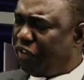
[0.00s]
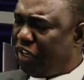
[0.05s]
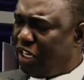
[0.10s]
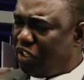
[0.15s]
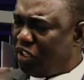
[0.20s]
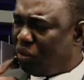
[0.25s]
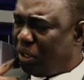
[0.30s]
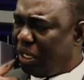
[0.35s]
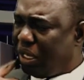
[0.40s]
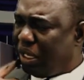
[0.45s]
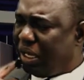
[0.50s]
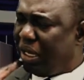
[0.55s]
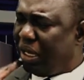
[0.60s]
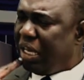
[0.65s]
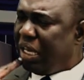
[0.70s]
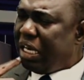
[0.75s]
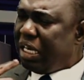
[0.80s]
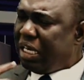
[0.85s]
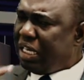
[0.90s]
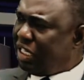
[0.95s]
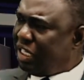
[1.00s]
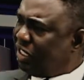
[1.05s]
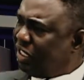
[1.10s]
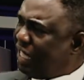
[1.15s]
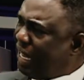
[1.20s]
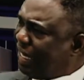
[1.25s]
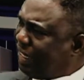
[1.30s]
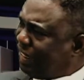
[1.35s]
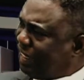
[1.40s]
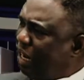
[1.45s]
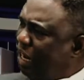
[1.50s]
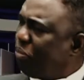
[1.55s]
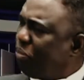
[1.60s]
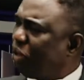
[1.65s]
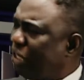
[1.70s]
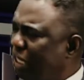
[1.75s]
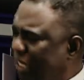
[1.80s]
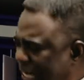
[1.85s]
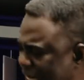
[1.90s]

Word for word: Israel is that temple, that they